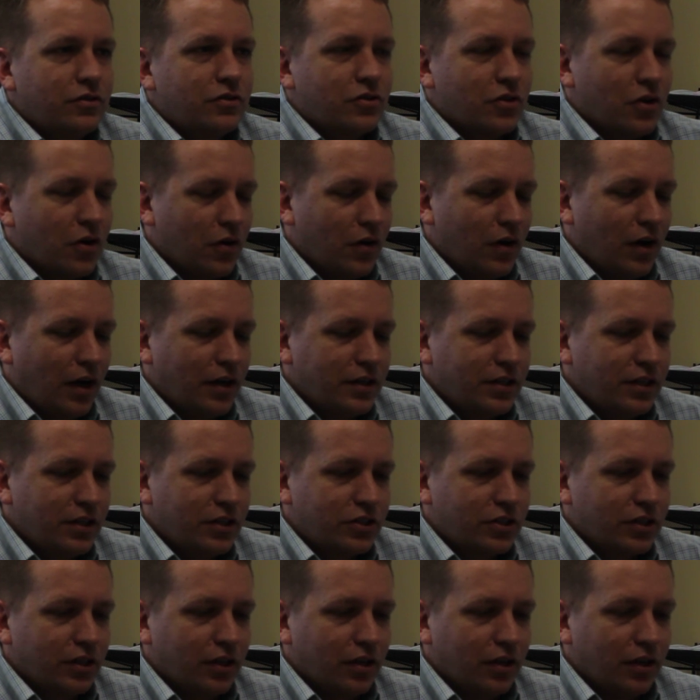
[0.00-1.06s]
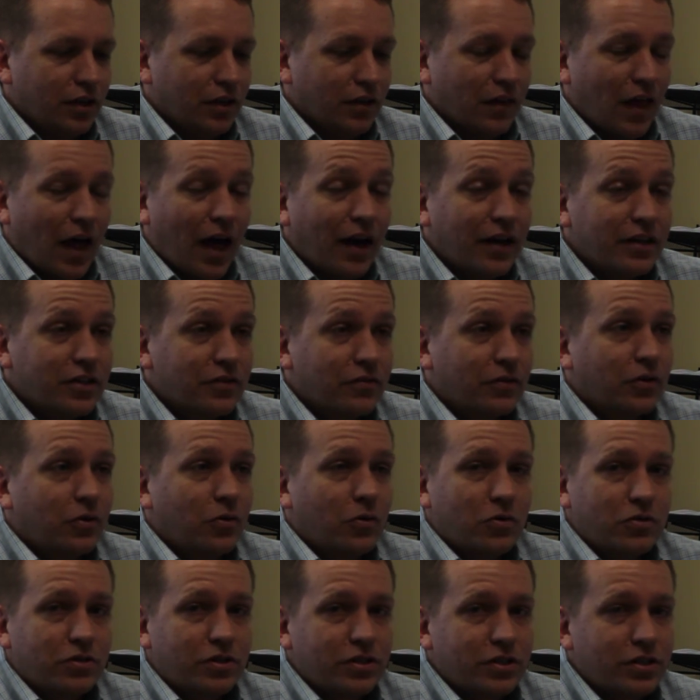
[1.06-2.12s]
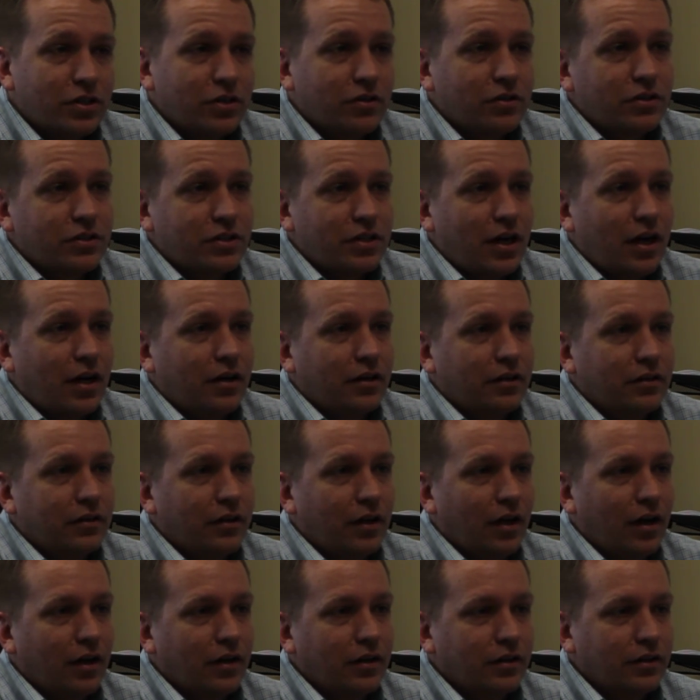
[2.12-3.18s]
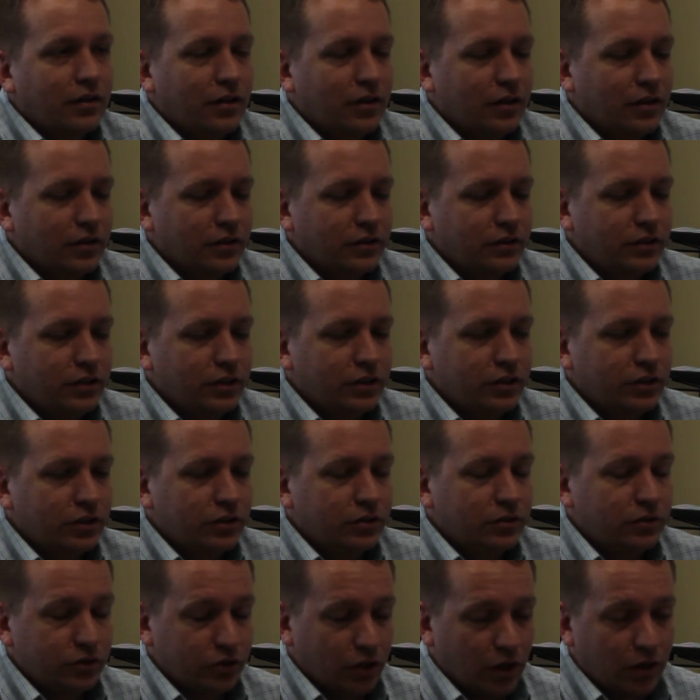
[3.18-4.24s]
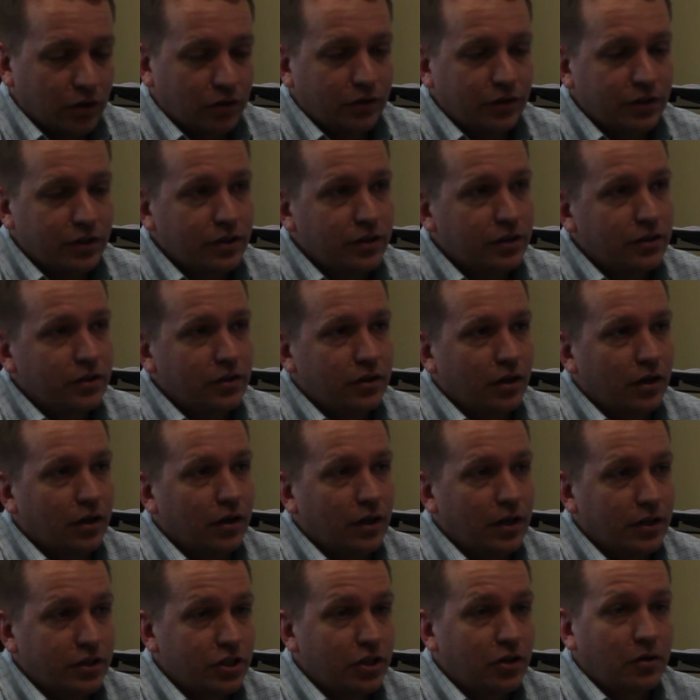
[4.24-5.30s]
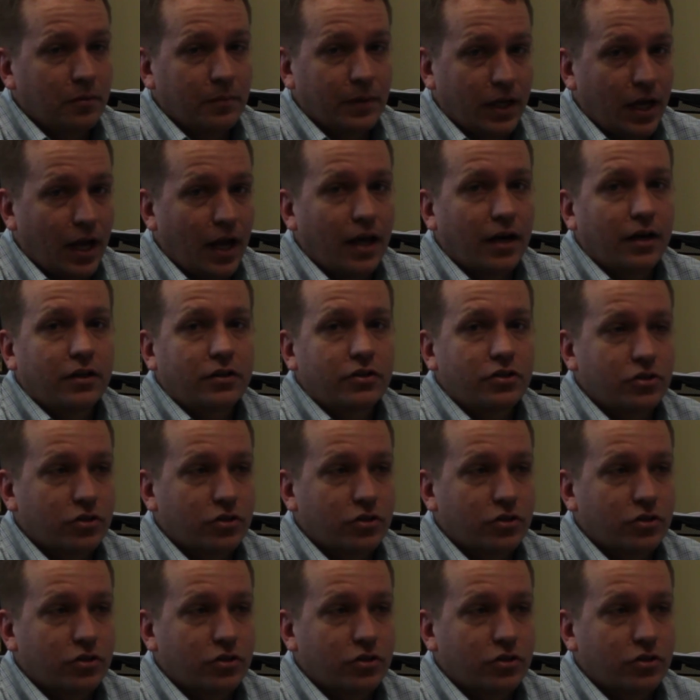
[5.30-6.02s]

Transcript: So I teach a lot of different courses here at South. I teach generally engineering mechanics,